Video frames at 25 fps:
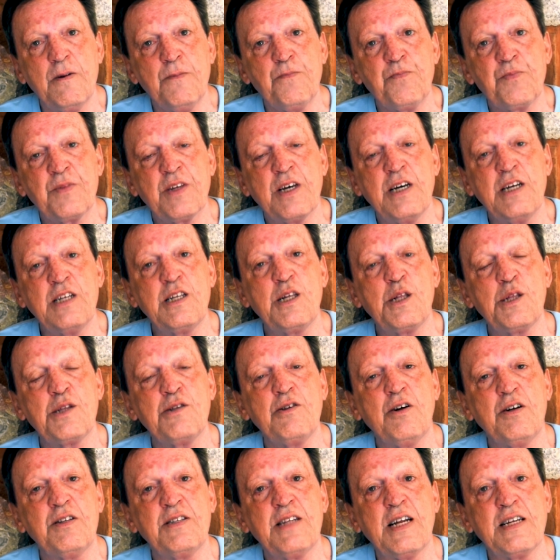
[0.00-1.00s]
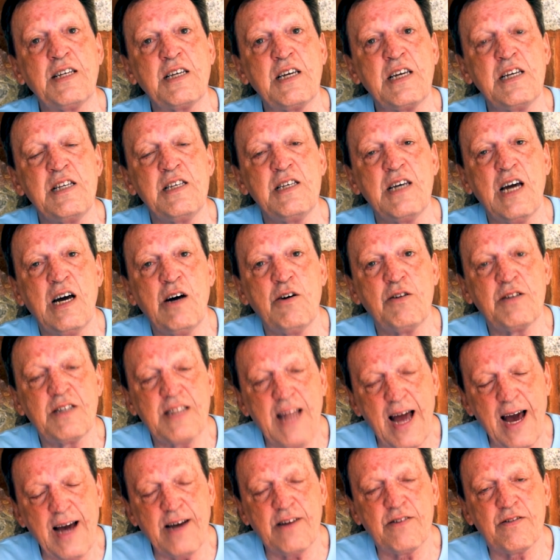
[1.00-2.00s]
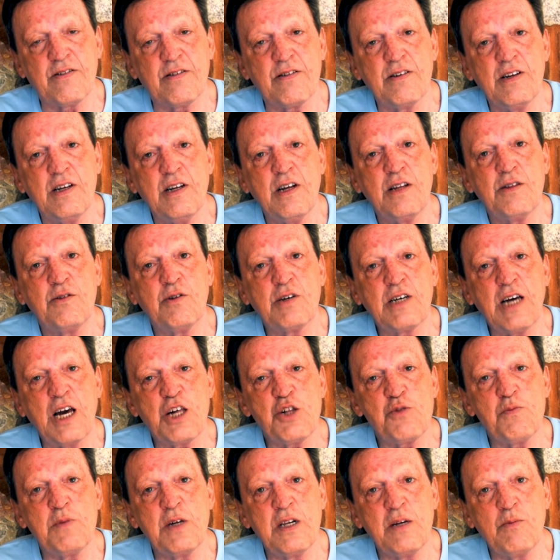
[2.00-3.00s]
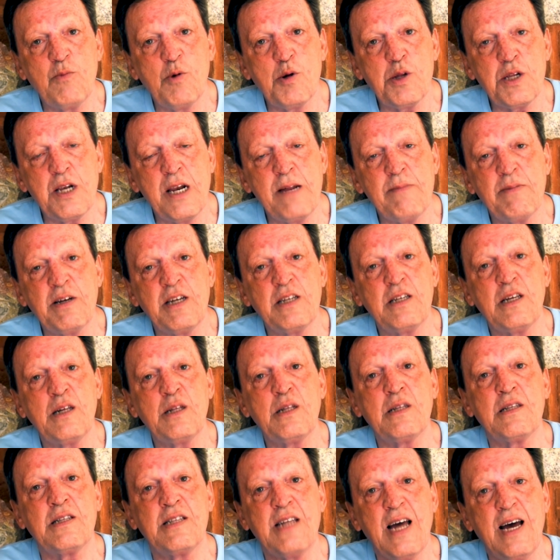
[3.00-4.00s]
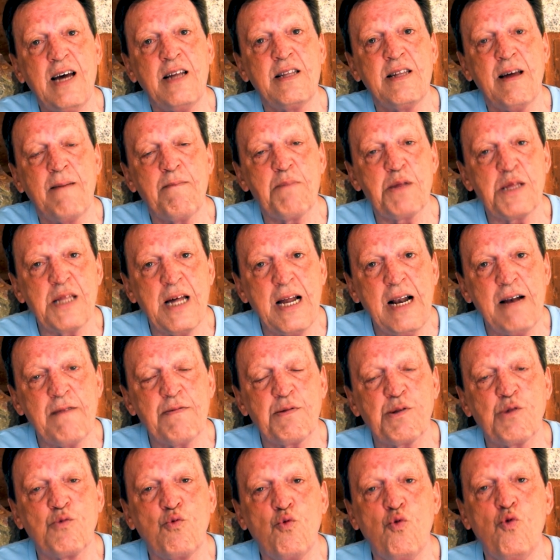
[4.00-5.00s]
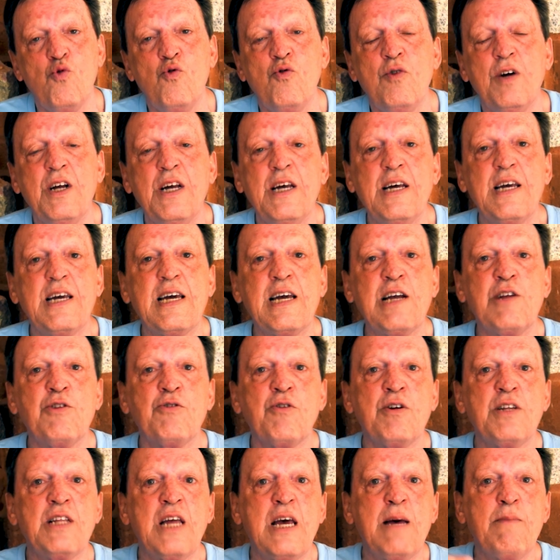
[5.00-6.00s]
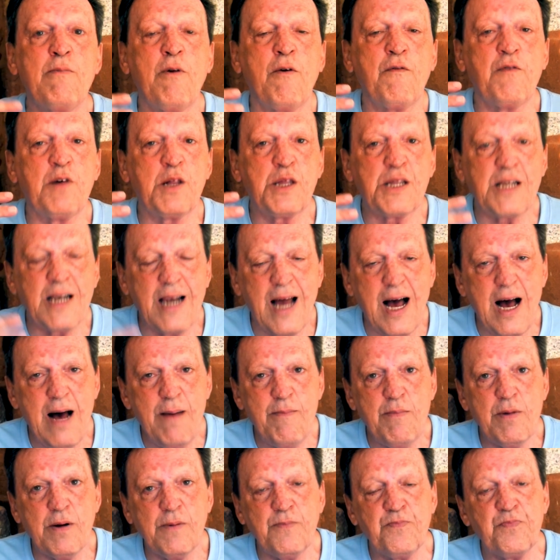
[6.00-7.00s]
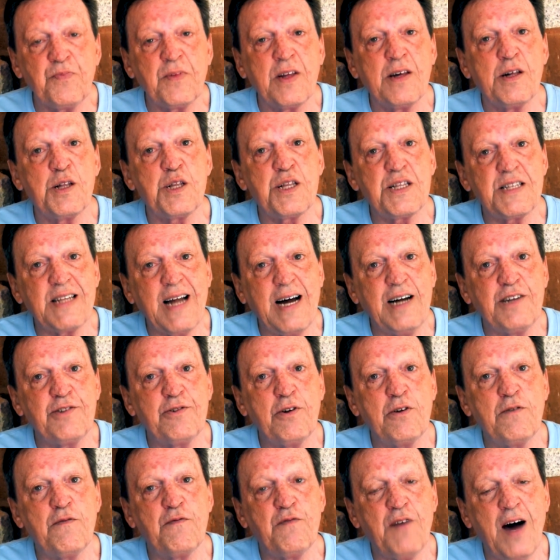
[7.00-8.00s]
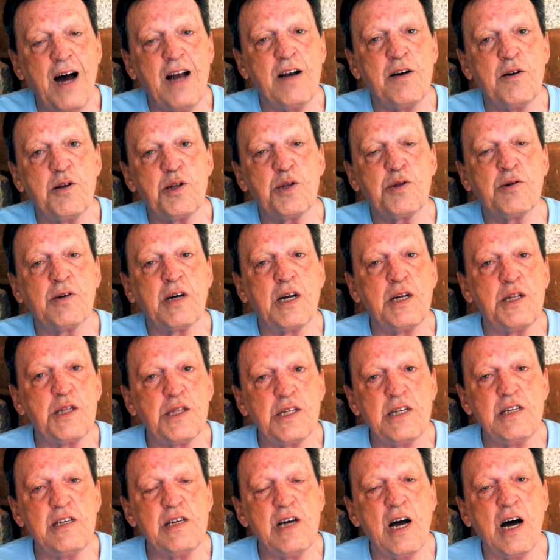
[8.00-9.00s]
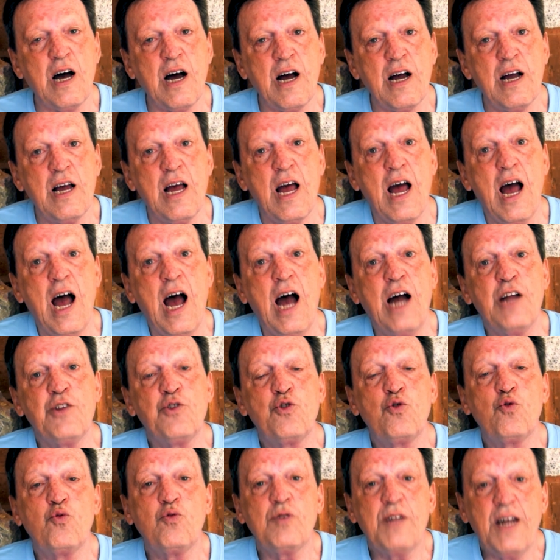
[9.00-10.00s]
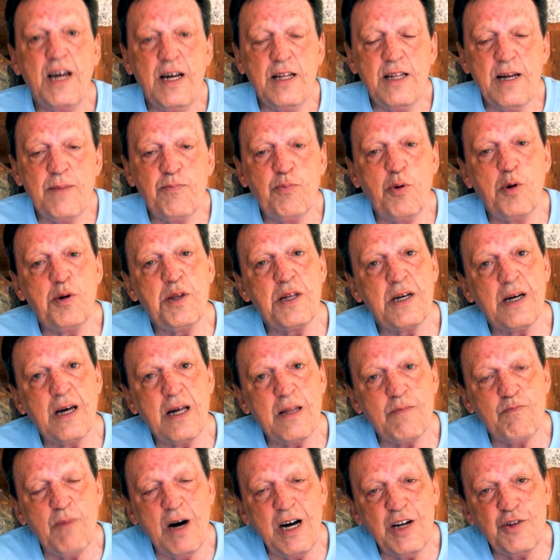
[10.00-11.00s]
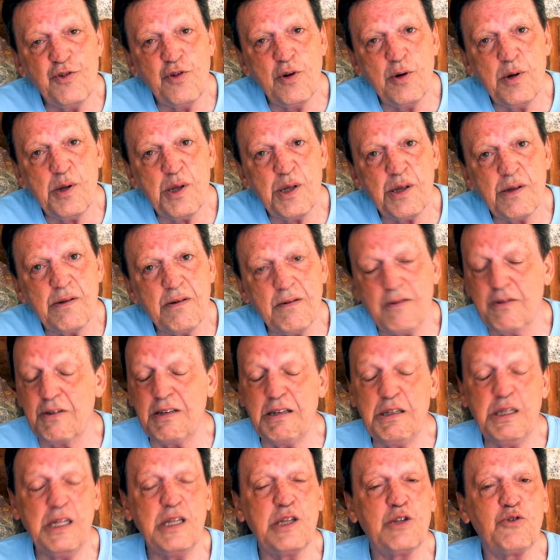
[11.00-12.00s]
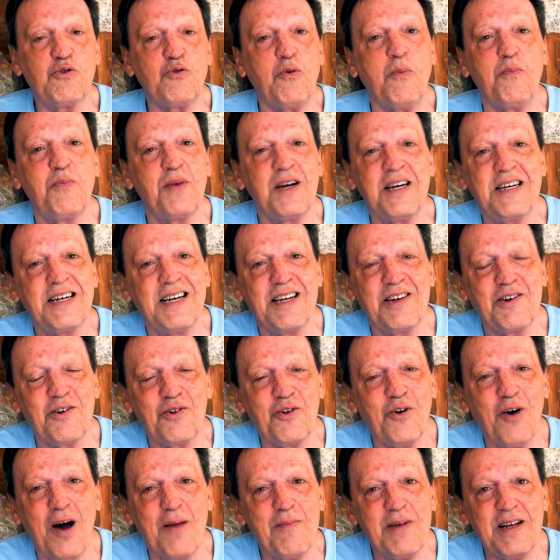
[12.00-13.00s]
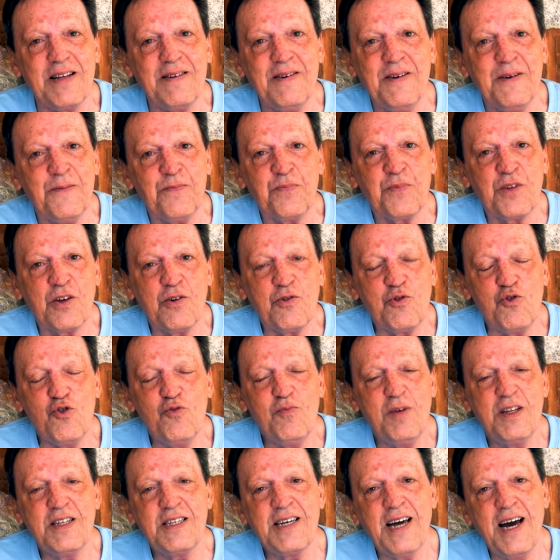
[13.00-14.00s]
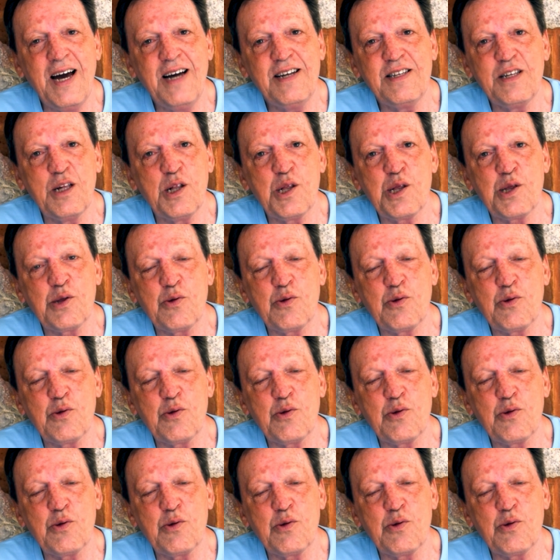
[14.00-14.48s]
It is not that India attacked the Kashmiri Muslims. It is they themselves who, in the name of Islam, started violence against India. And today they're posing as martyrs. This is completely, humankind is